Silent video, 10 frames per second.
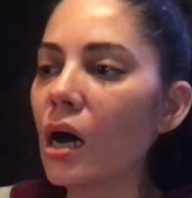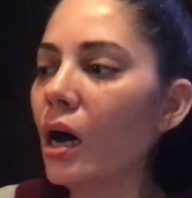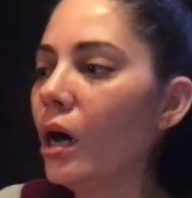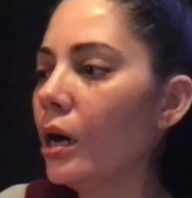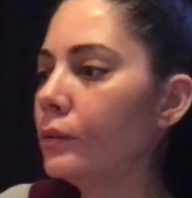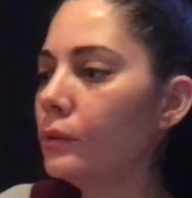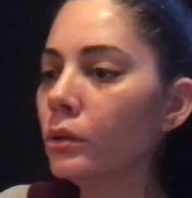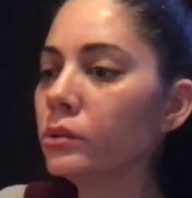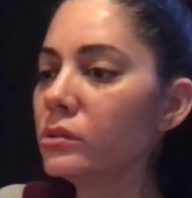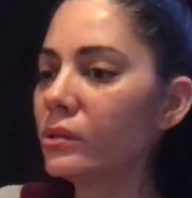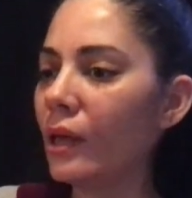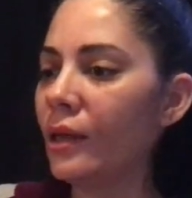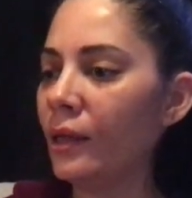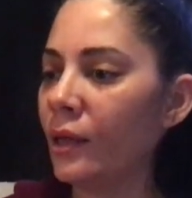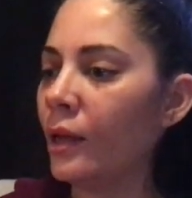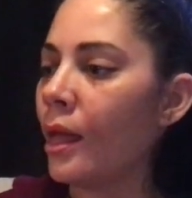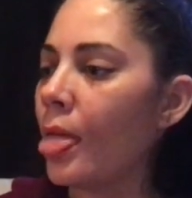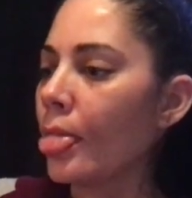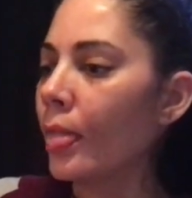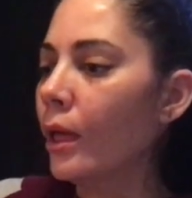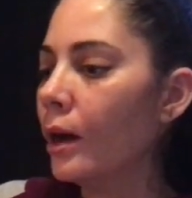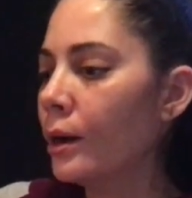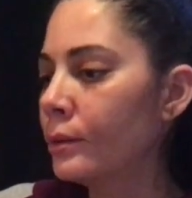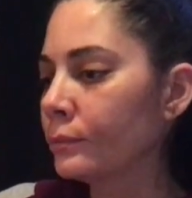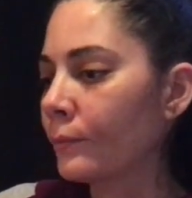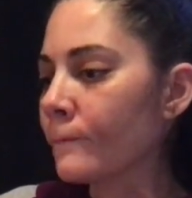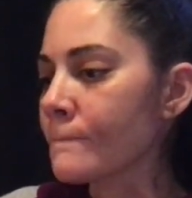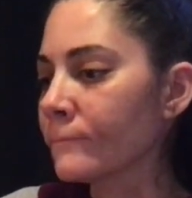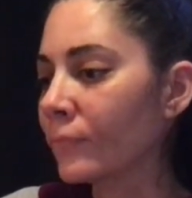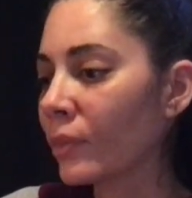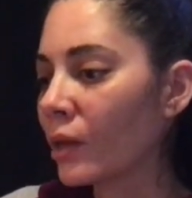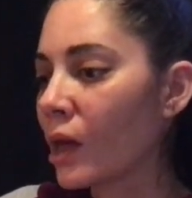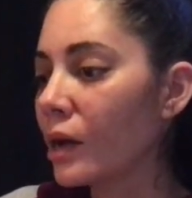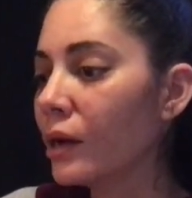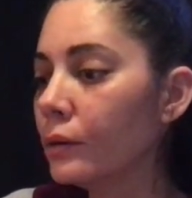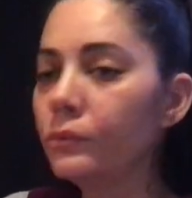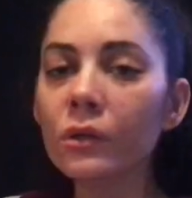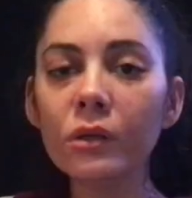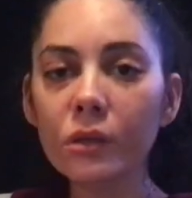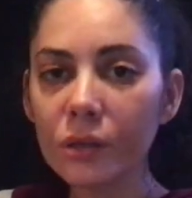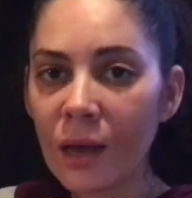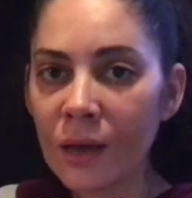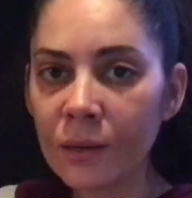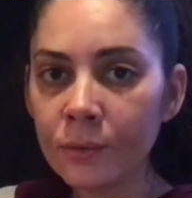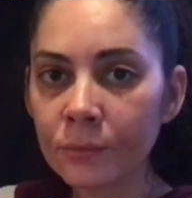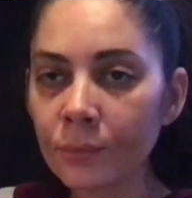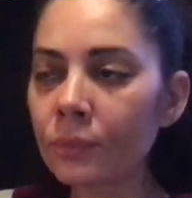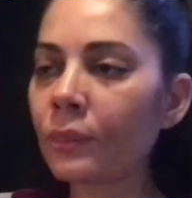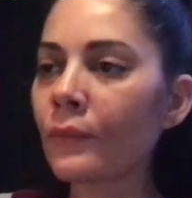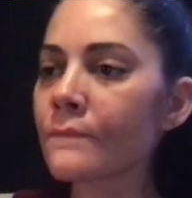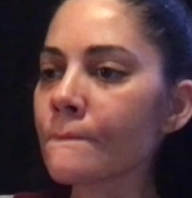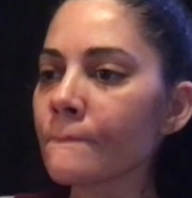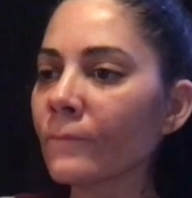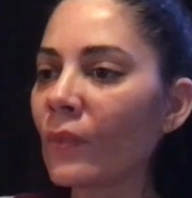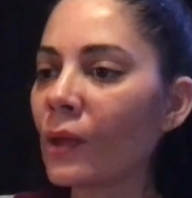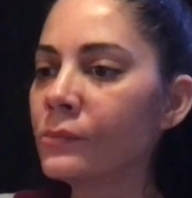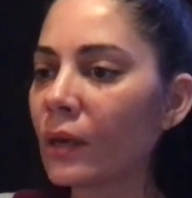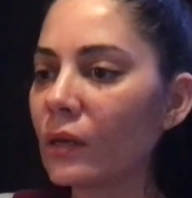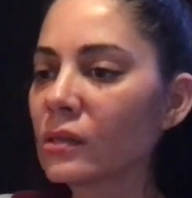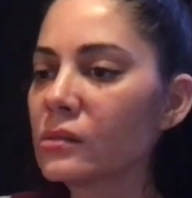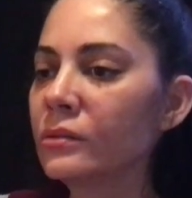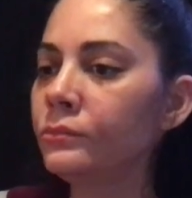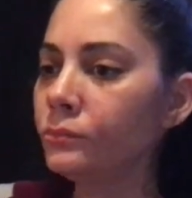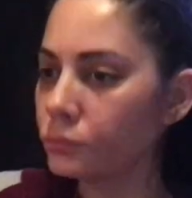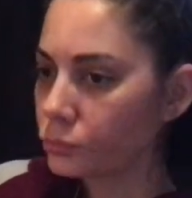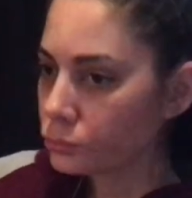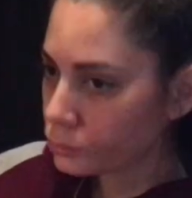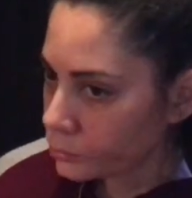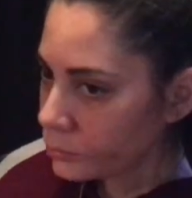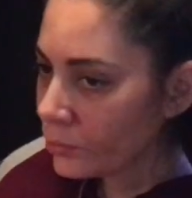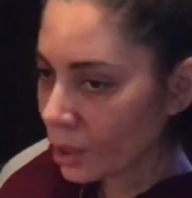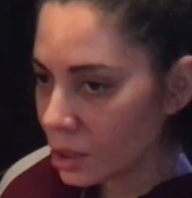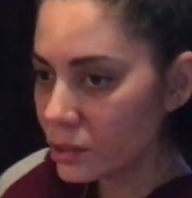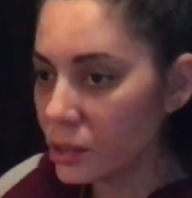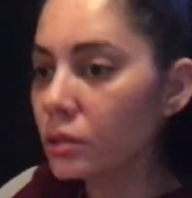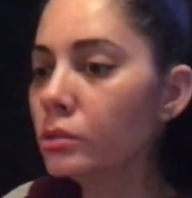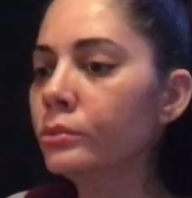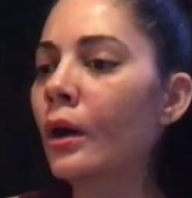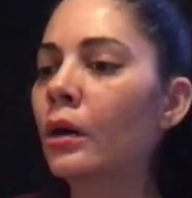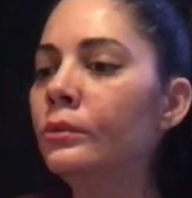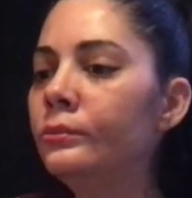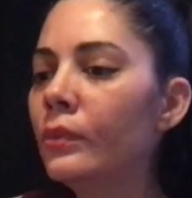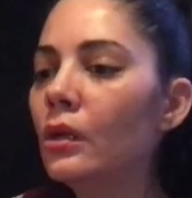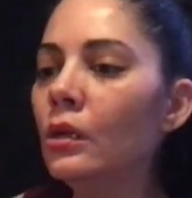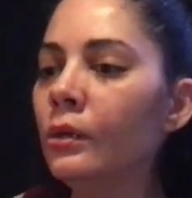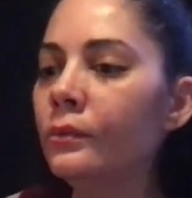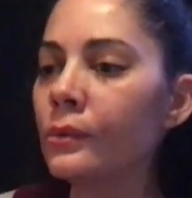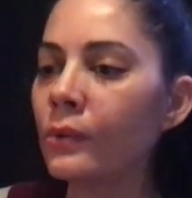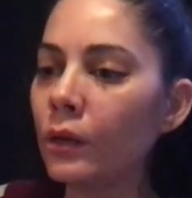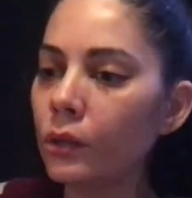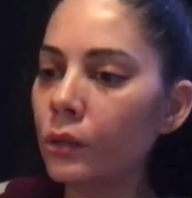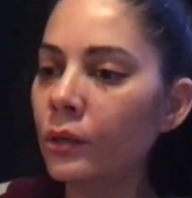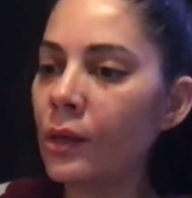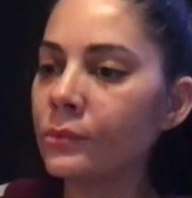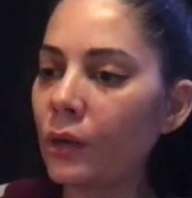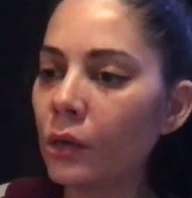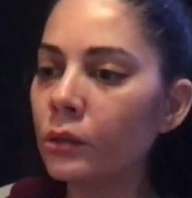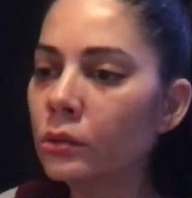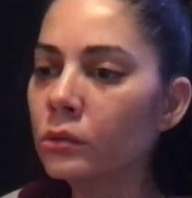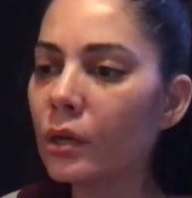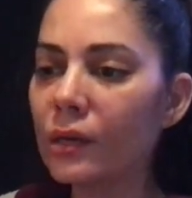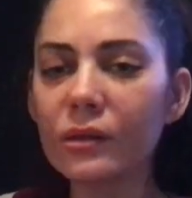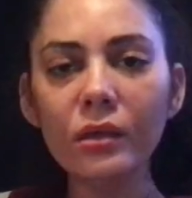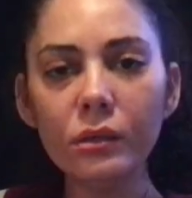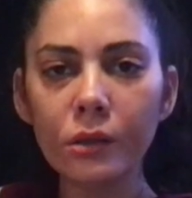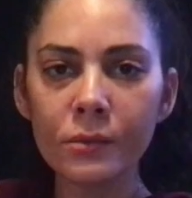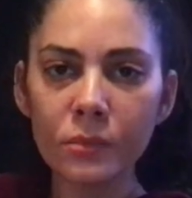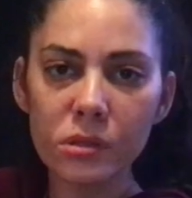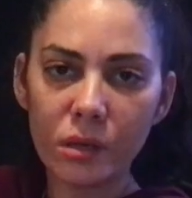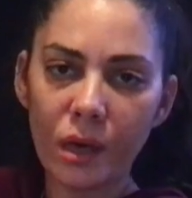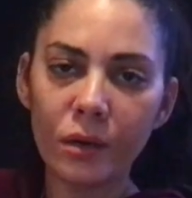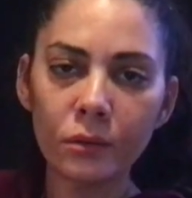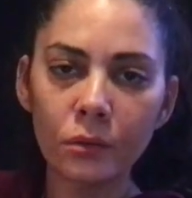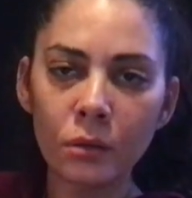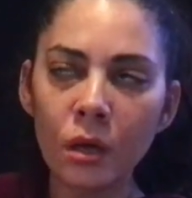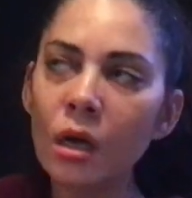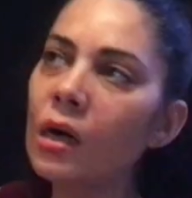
Roller skating. I got really good at it. And my cousin did as well. We met a girl named Carol. I think her name was Carol.